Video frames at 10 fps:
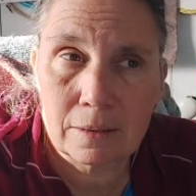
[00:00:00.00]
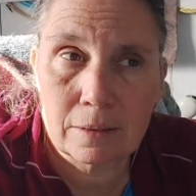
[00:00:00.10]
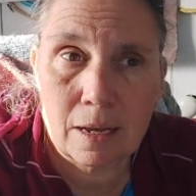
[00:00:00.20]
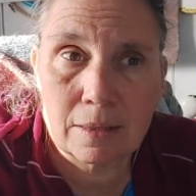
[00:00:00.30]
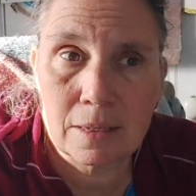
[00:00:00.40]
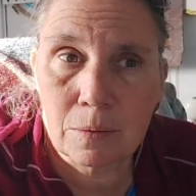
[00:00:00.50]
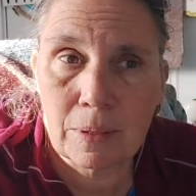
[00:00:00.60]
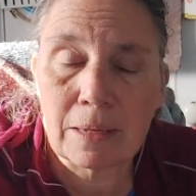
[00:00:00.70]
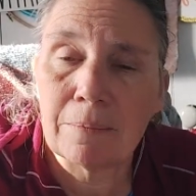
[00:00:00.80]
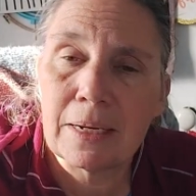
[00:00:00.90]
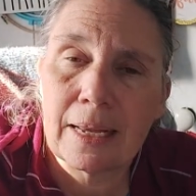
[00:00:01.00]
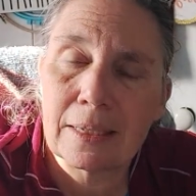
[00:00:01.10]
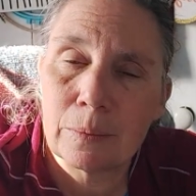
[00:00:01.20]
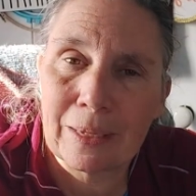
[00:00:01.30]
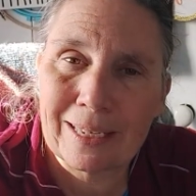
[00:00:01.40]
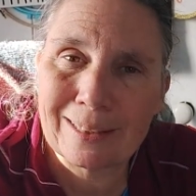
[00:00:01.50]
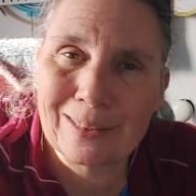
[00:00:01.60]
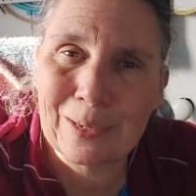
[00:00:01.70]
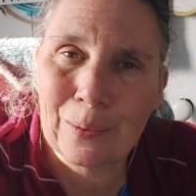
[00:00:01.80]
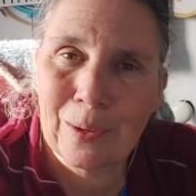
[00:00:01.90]
Not this weekend, but next weekend.
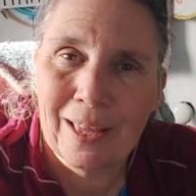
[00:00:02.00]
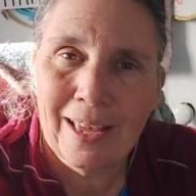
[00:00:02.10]
So